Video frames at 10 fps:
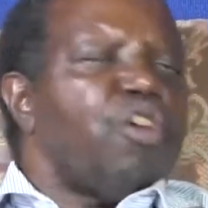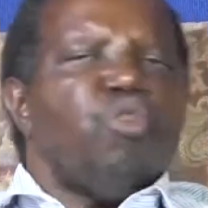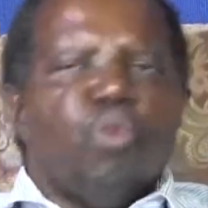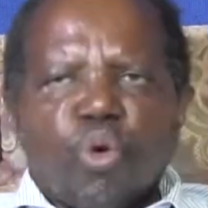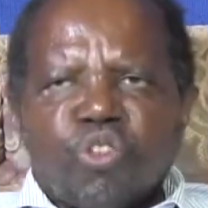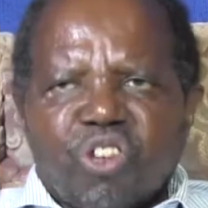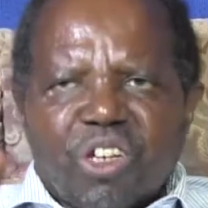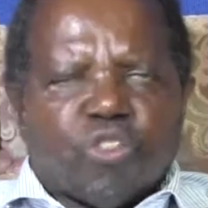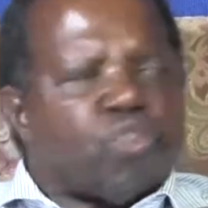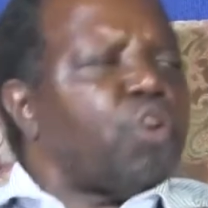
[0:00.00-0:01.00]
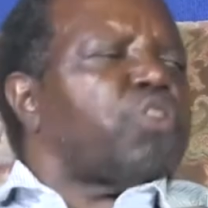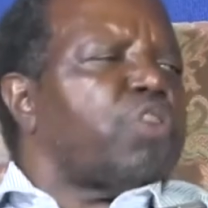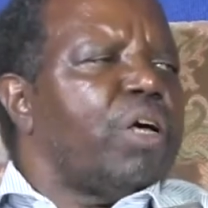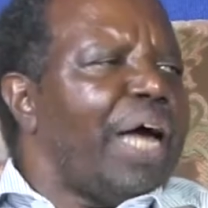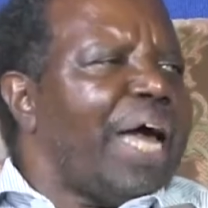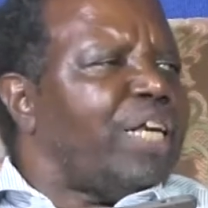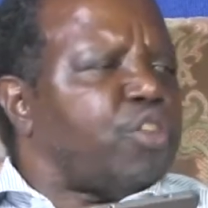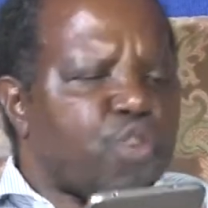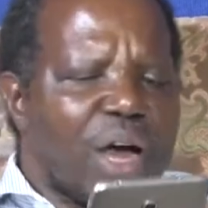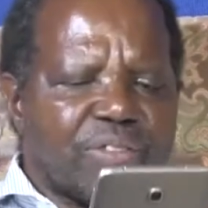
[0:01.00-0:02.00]
You will resort
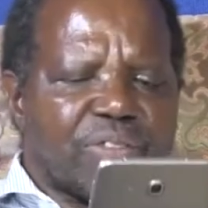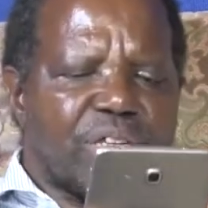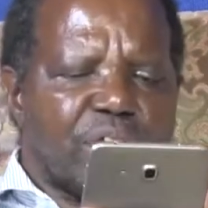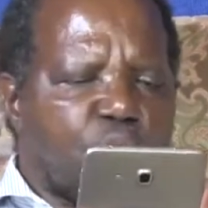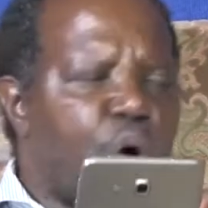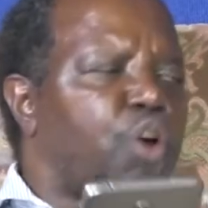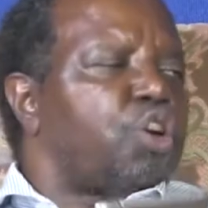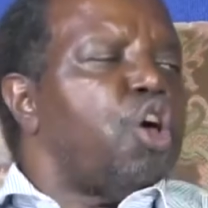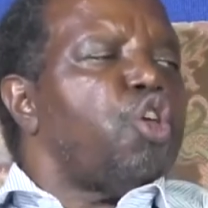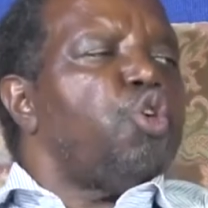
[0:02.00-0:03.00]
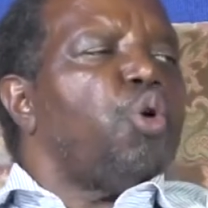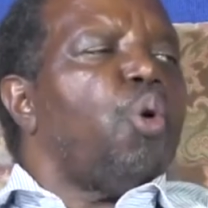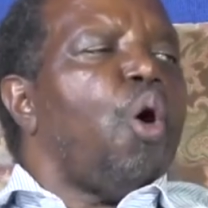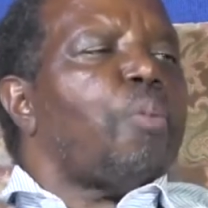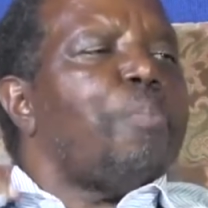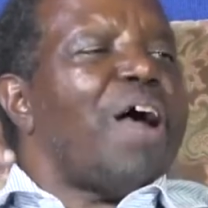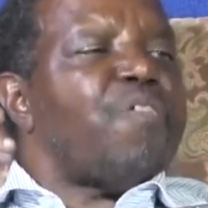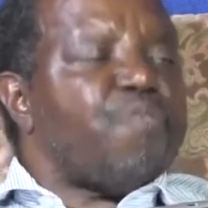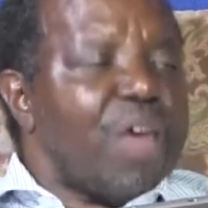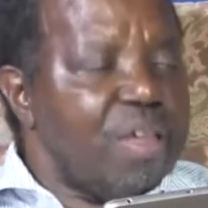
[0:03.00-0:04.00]
and trust in God. You walk by
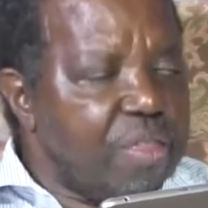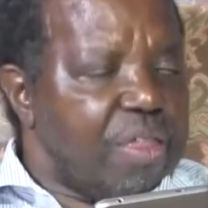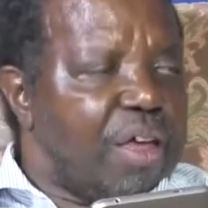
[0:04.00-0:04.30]
faith,